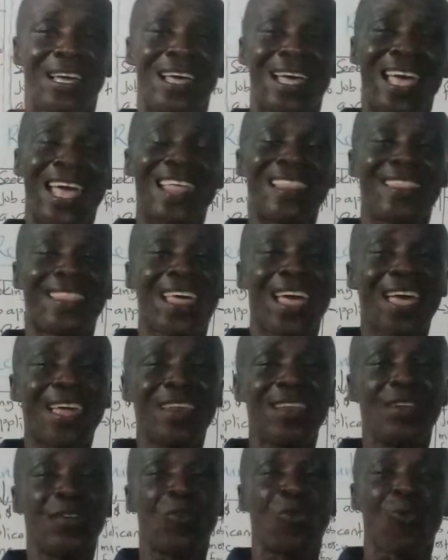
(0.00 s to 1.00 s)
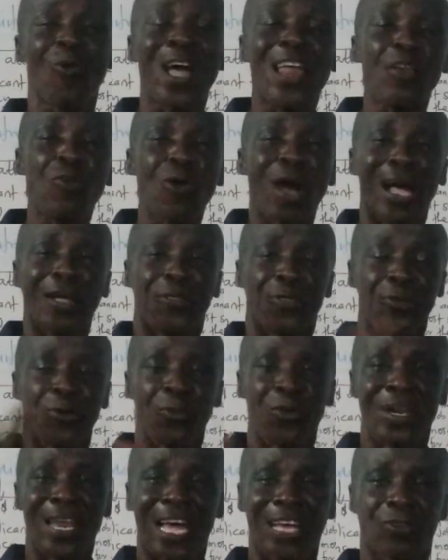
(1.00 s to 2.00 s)
and then when you are through
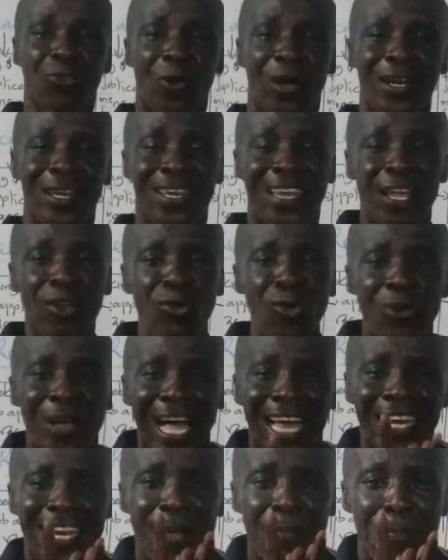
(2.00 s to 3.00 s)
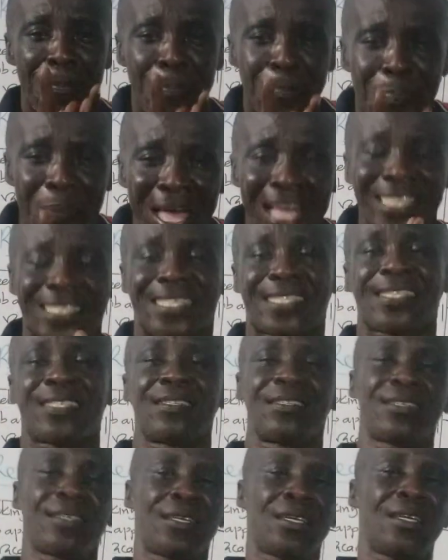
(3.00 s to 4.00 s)
with that one, they look at the best
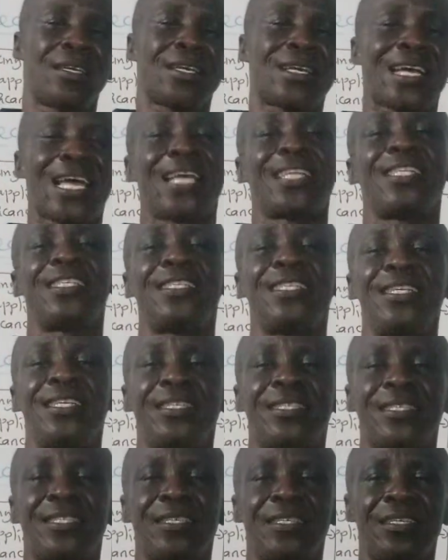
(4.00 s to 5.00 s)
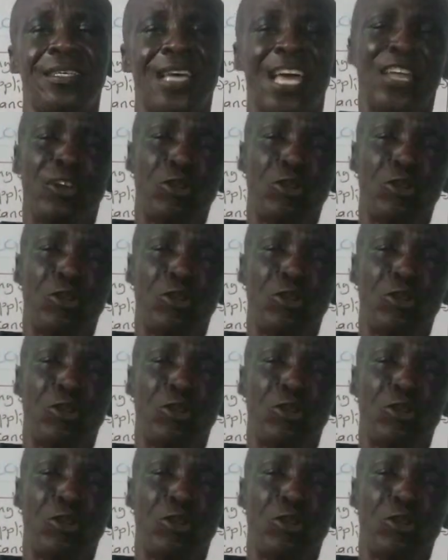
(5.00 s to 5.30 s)
candidate and